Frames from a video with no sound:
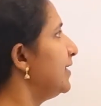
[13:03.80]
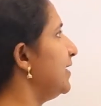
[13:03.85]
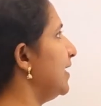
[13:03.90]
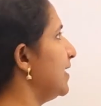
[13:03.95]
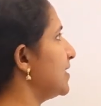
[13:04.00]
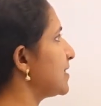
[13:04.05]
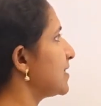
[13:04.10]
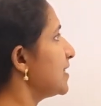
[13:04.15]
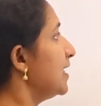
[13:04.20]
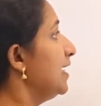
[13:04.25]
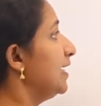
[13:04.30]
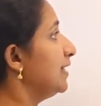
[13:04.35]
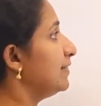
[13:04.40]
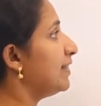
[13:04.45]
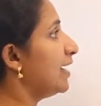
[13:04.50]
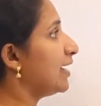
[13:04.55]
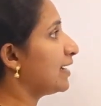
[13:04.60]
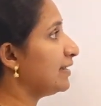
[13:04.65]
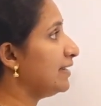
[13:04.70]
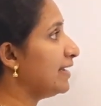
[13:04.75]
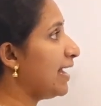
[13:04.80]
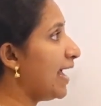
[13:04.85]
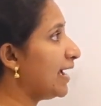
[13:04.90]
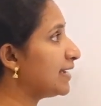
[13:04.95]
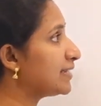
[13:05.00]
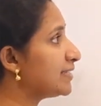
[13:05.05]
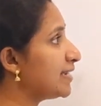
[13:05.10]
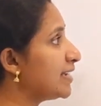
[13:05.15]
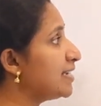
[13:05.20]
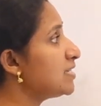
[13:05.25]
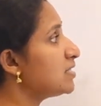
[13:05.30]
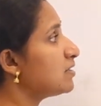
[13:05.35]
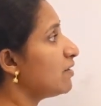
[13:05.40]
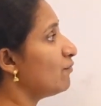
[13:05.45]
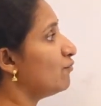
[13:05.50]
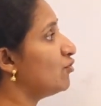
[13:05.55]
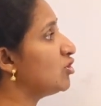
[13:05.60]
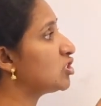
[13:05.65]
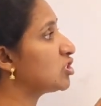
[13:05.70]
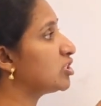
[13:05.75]
Yes, the
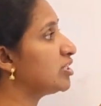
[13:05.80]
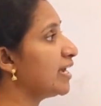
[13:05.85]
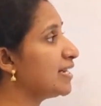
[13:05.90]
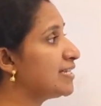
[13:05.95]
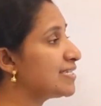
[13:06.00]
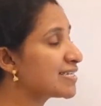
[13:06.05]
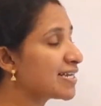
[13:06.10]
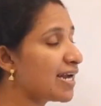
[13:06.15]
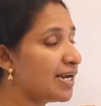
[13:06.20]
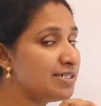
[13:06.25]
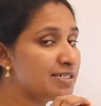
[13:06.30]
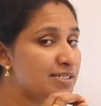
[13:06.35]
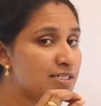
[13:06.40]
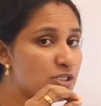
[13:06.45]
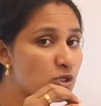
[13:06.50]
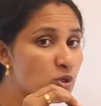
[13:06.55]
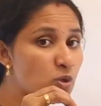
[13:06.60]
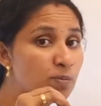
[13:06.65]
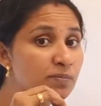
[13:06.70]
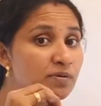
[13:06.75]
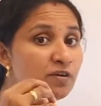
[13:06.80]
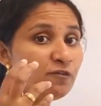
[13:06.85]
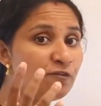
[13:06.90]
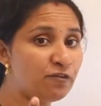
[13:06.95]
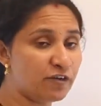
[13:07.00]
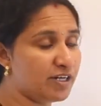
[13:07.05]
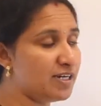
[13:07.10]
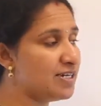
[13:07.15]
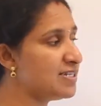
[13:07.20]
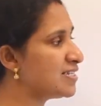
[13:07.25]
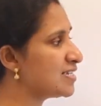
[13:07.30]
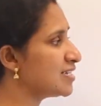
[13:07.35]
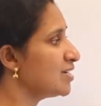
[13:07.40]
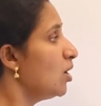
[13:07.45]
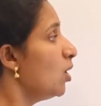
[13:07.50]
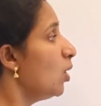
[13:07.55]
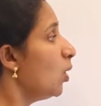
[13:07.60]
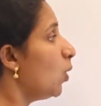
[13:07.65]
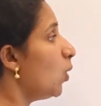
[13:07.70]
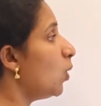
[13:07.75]
reactants which gets consumed first
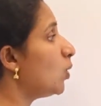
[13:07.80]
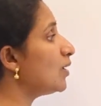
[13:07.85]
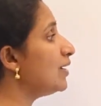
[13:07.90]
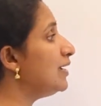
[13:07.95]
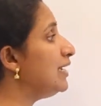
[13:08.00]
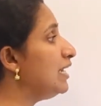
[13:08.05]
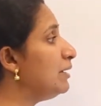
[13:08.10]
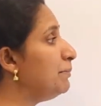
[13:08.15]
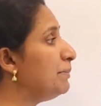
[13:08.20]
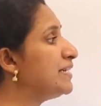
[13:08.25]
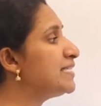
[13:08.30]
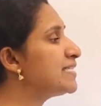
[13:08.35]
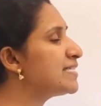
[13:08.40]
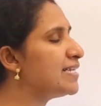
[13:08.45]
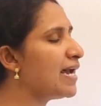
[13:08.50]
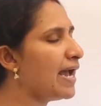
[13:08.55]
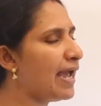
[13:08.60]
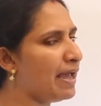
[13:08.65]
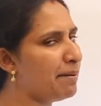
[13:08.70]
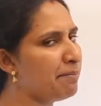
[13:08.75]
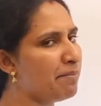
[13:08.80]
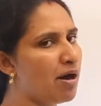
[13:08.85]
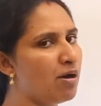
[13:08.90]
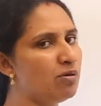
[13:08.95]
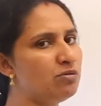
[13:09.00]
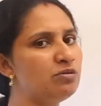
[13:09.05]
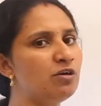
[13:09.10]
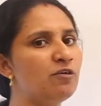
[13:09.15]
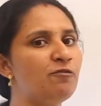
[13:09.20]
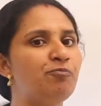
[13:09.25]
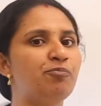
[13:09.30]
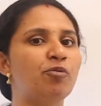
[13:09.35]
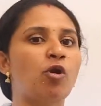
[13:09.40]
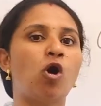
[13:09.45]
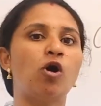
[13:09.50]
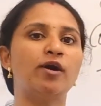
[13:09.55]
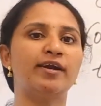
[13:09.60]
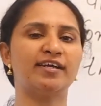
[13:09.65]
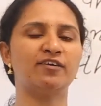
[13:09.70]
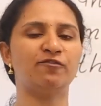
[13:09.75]
or limits the amount of
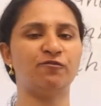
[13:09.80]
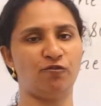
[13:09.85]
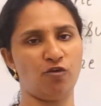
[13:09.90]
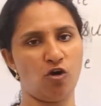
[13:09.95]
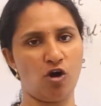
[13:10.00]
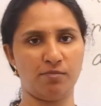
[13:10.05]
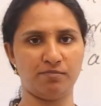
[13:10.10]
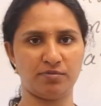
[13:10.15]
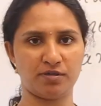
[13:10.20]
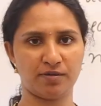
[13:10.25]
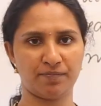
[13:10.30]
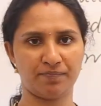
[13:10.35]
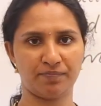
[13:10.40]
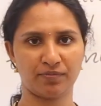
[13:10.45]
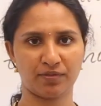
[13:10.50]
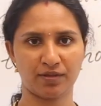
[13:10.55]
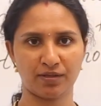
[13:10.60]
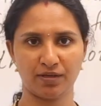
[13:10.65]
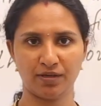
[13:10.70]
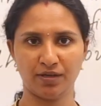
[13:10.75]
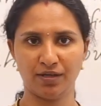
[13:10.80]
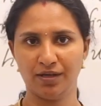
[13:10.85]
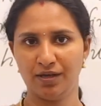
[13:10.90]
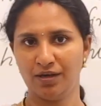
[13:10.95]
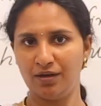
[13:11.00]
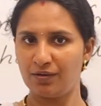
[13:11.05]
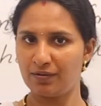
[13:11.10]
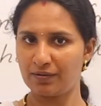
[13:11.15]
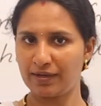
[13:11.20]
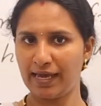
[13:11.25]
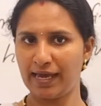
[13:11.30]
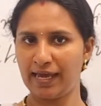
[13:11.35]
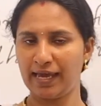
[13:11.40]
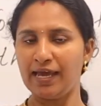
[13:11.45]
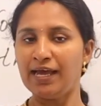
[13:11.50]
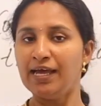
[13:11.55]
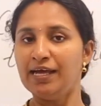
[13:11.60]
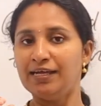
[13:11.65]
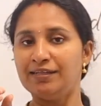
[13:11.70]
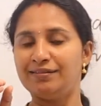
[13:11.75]
product formed.
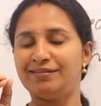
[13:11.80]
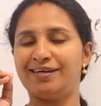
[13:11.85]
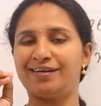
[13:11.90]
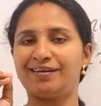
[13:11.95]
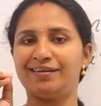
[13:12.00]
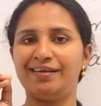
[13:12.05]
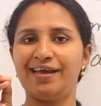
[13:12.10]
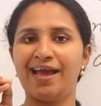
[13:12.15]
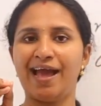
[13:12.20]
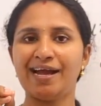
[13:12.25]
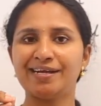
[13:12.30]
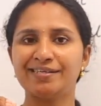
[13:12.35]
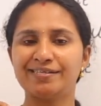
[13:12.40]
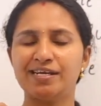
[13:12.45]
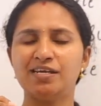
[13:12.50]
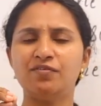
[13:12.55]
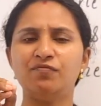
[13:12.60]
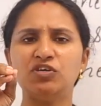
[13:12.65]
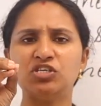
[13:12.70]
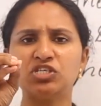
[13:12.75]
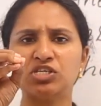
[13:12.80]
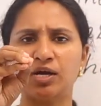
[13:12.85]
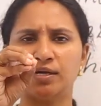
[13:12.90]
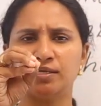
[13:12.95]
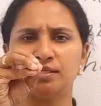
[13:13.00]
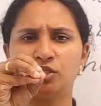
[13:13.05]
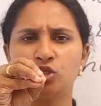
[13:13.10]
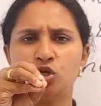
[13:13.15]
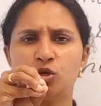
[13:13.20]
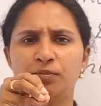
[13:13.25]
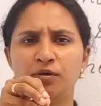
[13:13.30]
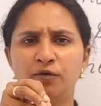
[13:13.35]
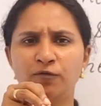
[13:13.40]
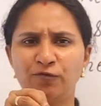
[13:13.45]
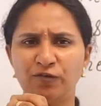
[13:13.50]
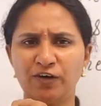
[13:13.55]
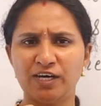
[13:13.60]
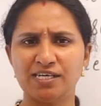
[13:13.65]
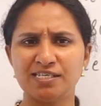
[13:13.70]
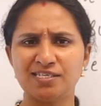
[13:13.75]
Okay, the reactant which consumed
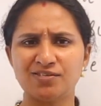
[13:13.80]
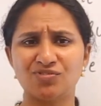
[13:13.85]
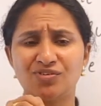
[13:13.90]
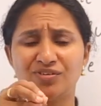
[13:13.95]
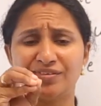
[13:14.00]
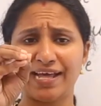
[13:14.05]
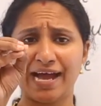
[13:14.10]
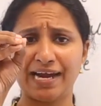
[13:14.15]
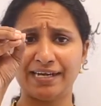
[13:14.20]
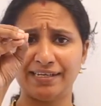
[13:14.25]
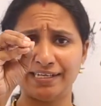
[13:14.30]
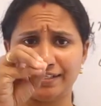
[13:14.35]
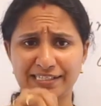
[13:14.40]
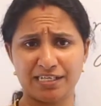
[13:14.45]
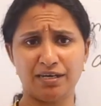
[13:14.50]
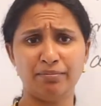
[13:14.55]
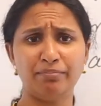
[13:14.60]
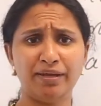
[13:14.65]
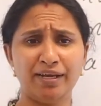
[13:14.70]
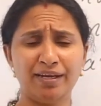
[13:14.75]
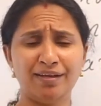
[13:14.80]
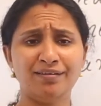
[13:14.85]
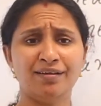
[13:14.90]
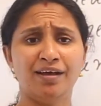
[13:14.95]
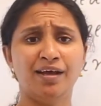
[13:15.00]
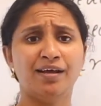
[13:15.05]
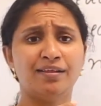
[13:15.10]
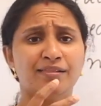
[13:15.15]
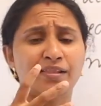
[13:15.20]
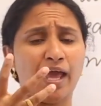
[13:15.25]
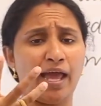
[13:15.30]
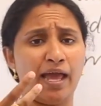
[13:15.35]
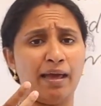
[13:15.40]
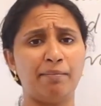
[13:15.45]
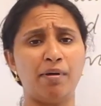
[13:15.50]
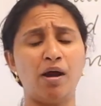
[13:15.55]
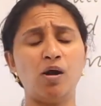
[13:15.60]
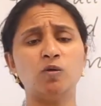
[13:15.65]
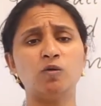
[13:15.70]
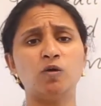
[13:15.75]
first that determine the
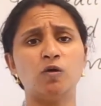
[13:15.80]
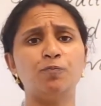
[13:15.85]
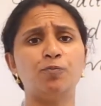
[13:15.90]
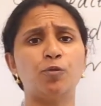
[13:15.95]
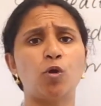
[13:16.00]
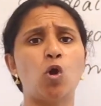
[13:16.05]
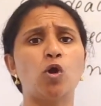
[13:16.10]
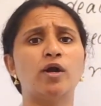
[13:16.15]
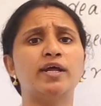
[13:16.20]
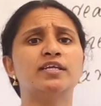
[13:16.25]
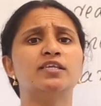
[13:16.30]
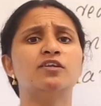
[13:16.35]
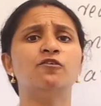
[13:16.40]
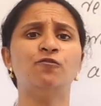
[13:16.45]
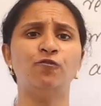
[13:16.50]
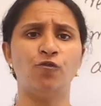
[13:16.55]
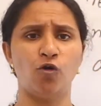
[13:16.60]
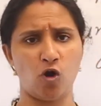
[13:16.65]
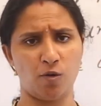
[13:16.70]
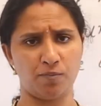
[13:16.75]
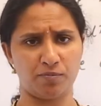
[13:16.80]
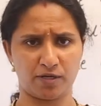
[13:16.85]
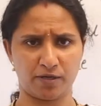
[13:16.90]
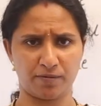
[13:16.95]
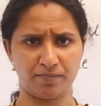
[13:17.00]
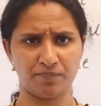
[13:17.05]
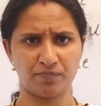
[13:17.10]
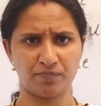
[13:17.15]
amount of product formed.